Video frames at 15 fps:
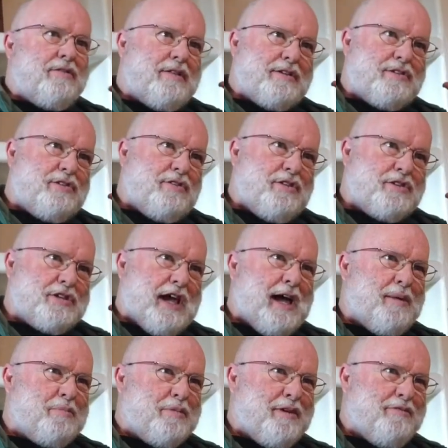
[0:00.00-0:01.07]
the, the
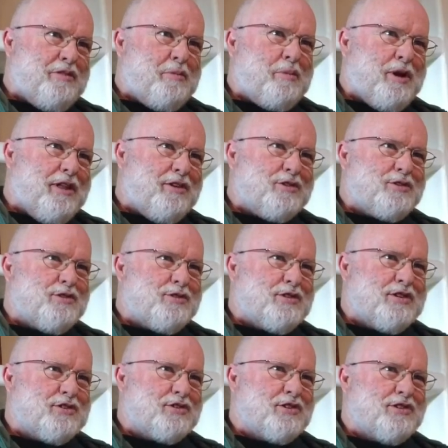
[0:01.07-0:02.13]
top of the brothers and
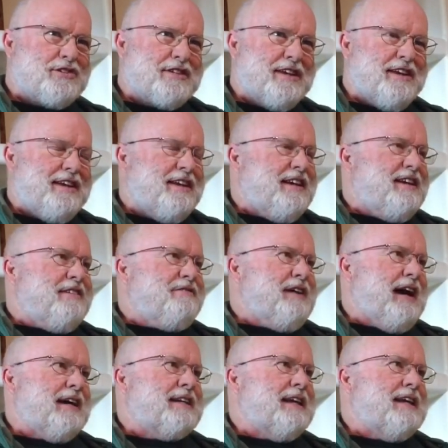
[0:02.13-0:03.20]
sisters. In
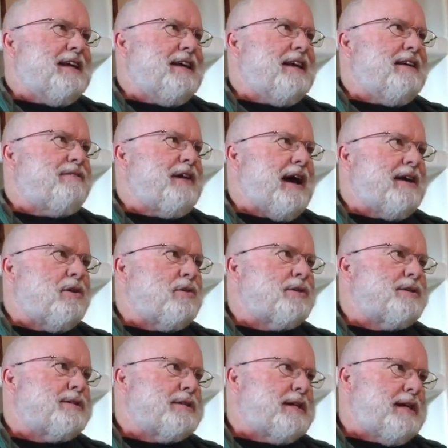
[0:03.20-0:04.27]
fact, if I don't
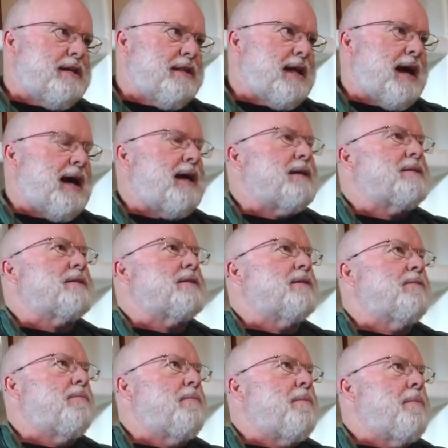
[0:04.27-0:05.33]
see that,
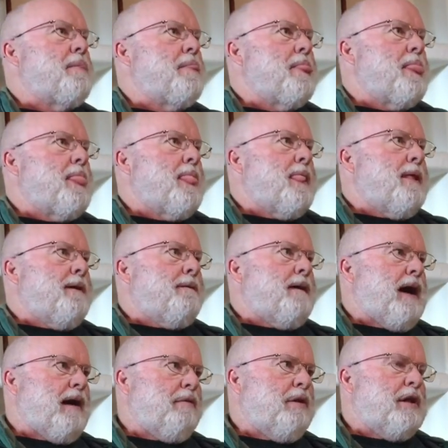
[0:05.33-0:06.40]

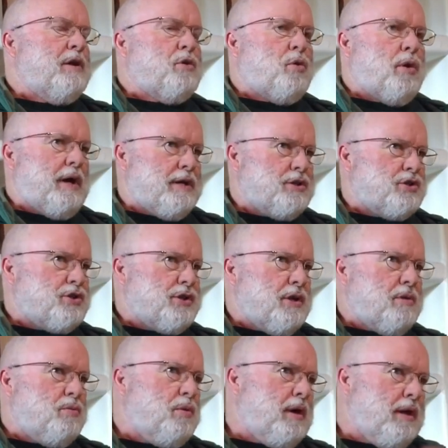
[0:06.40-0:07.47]
I really
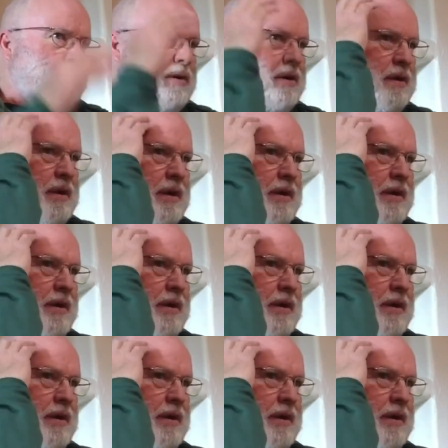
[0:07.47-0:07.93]
question whether